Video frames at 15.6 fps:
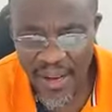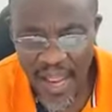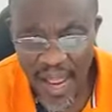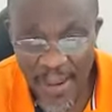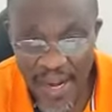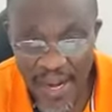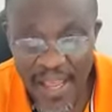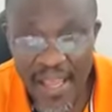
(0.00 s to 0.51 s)

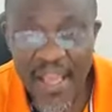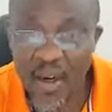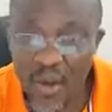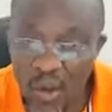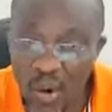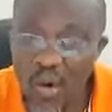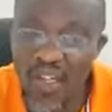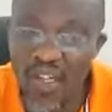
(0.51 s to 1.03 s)
Amen.
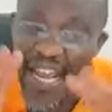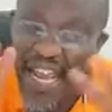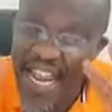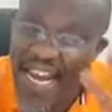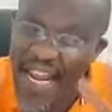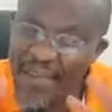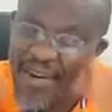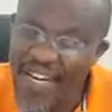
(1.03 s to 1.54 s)
Look, the
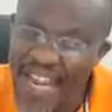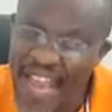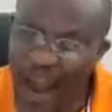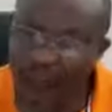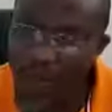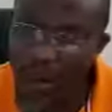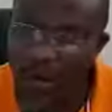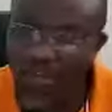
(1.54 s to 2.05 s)
enemy, they are
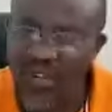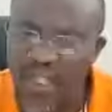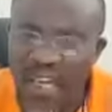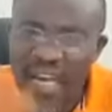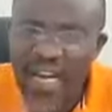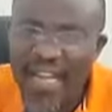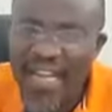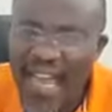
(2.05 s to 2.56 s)
what?
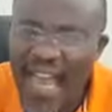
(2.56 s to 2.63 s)
They